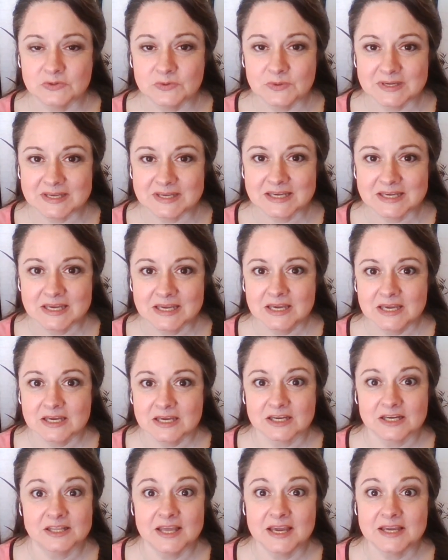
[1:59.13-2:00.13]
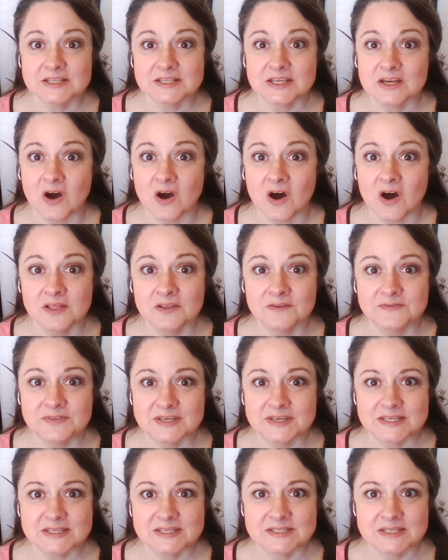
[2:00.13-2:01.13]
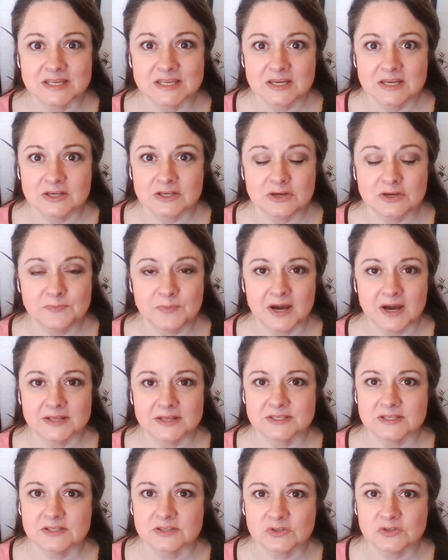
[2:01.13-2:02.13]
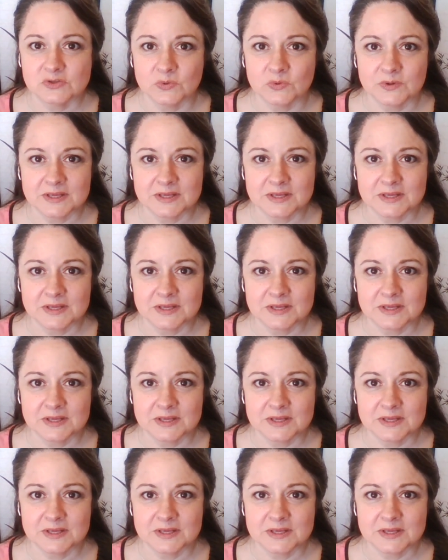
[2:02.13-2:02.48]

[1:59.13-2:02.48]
collecting all of these coupons and sorting them and